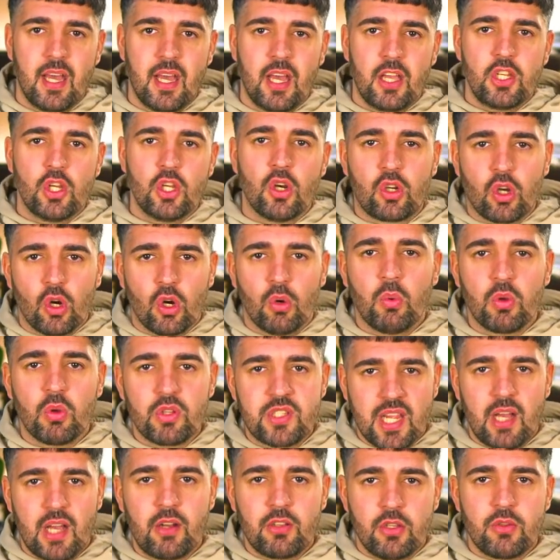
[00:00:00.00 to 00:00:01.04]
Your gut will
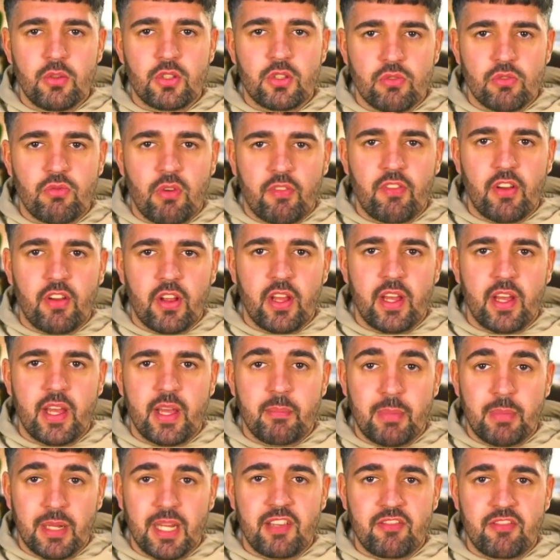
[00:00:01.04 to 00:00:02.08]
tell you to revert it,
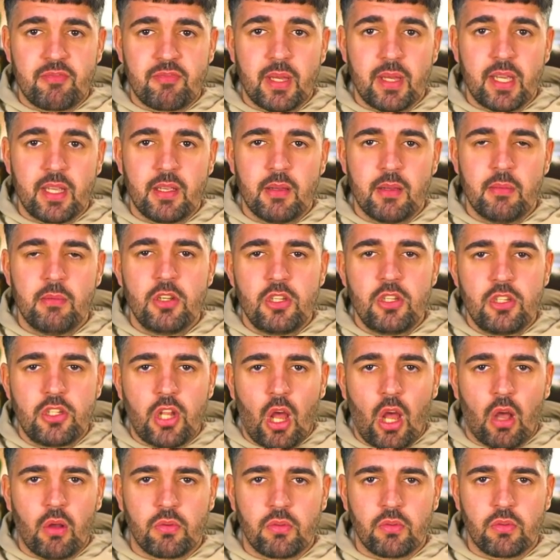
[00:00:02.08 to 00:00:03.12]
believe me.
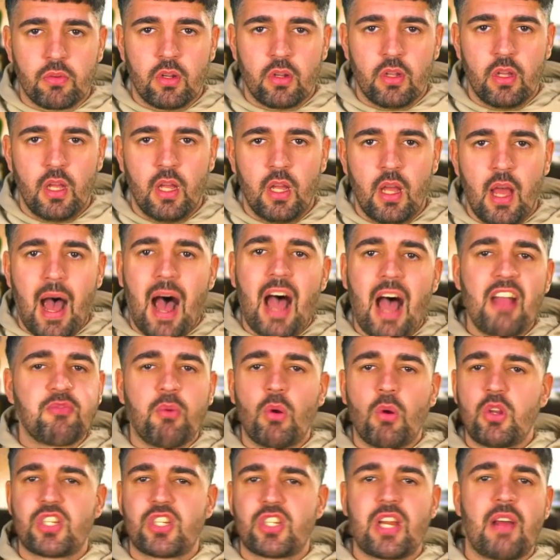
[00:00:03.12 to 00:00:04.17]
Don't. I've
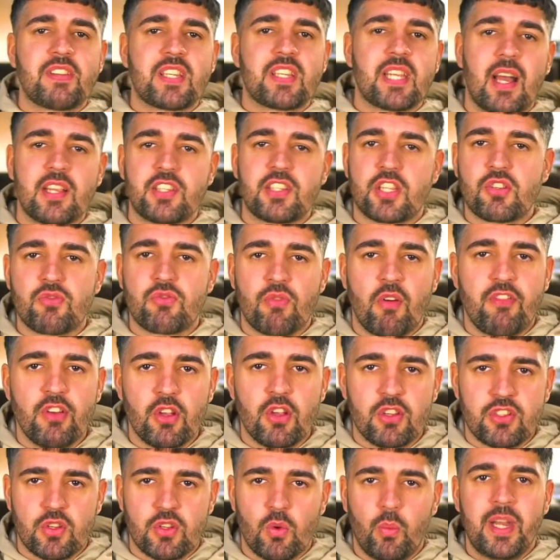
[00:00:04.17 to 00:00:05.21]
watched advertisers
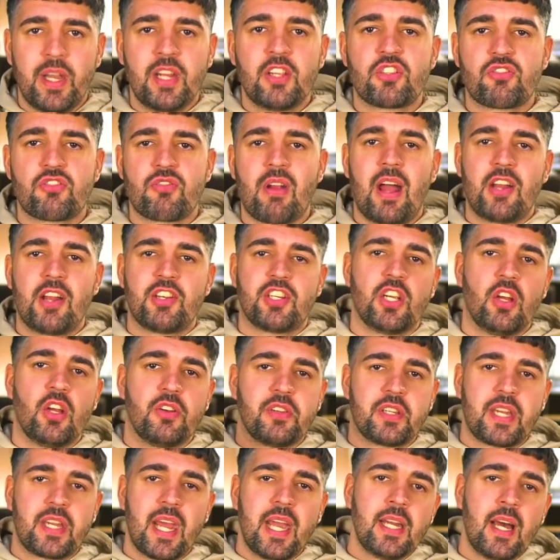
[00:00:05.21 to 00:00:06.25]
reverse a winning strategy on
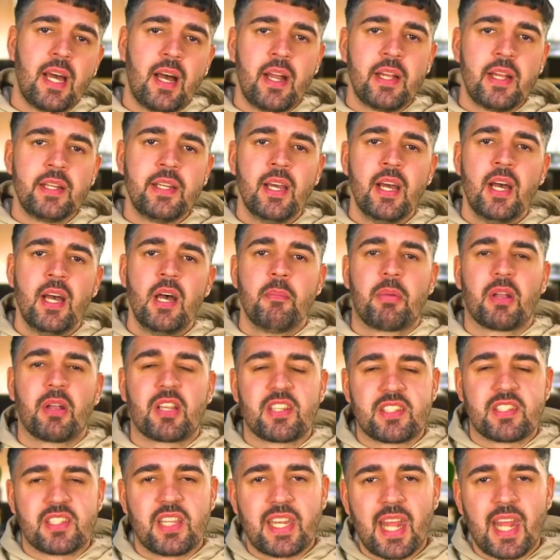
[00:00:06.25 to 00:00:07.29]
day 9
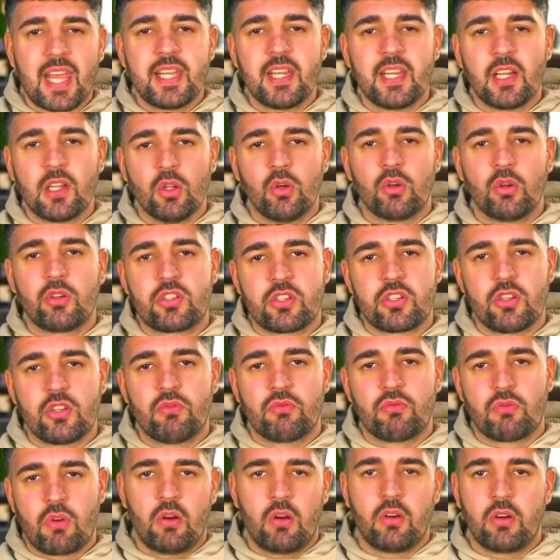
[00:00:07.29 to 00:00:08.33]
because the data looked
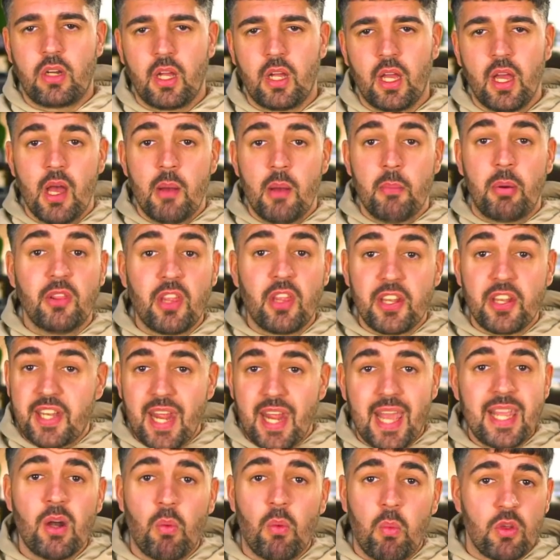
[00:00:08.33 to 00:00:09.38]
wrong. But the
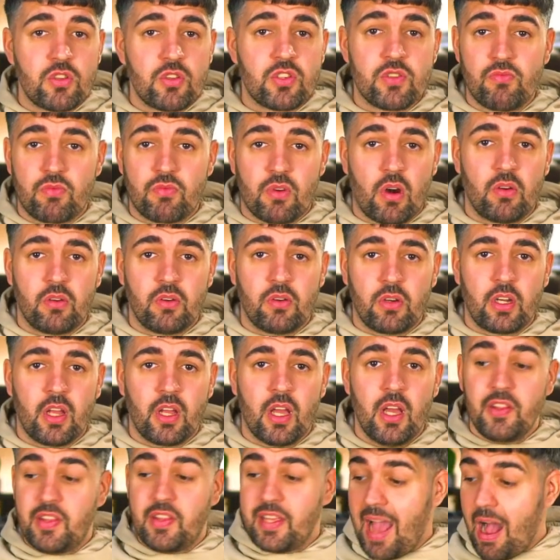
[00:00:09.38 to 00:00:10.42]
data wasn't wrong.
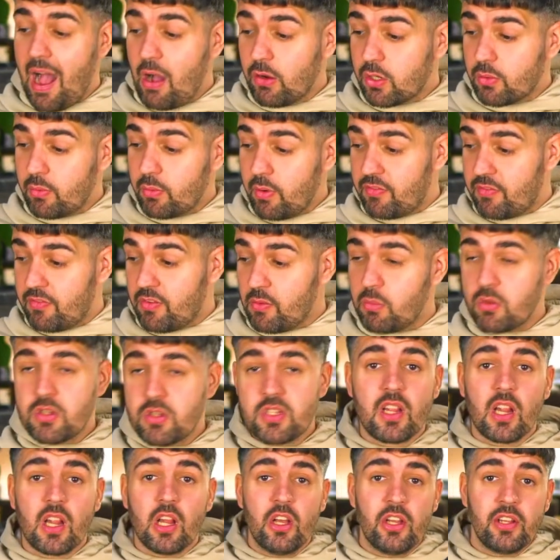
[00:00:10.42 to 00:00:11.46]
The algorithm
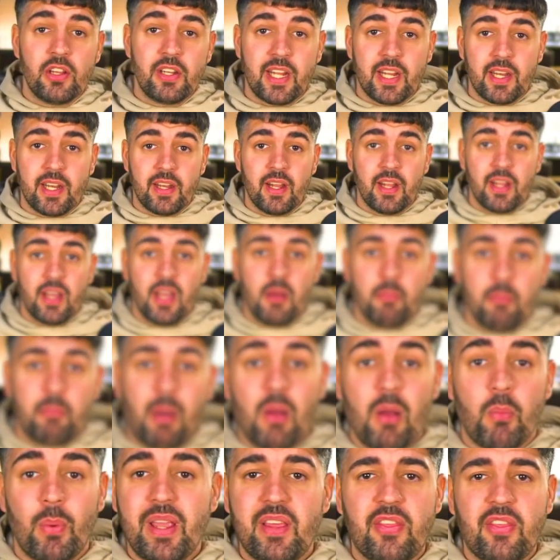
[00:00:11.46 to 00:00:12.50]
was learning. By
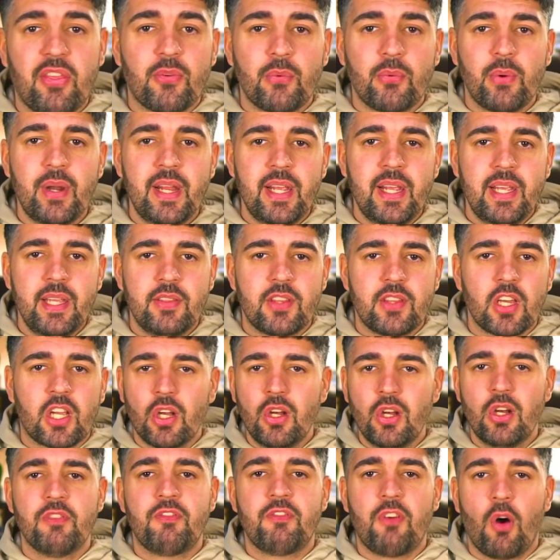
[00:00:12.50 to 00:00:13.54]
week 3, the
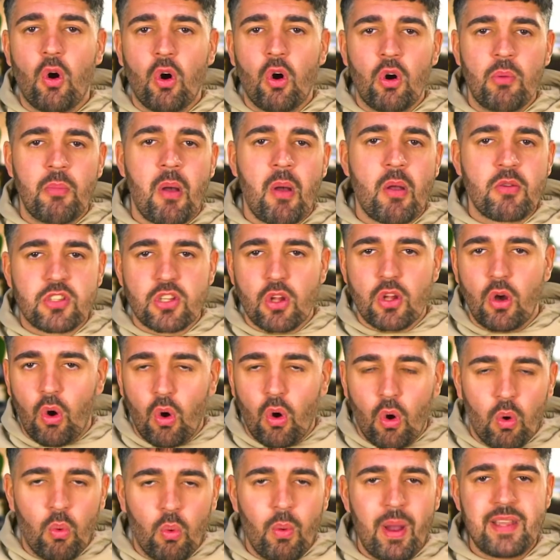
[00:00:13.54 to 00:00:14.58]
curve almost
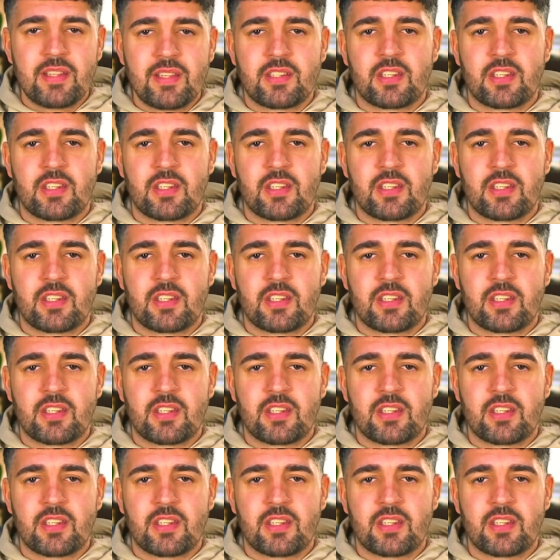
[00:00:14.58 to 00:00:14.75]
always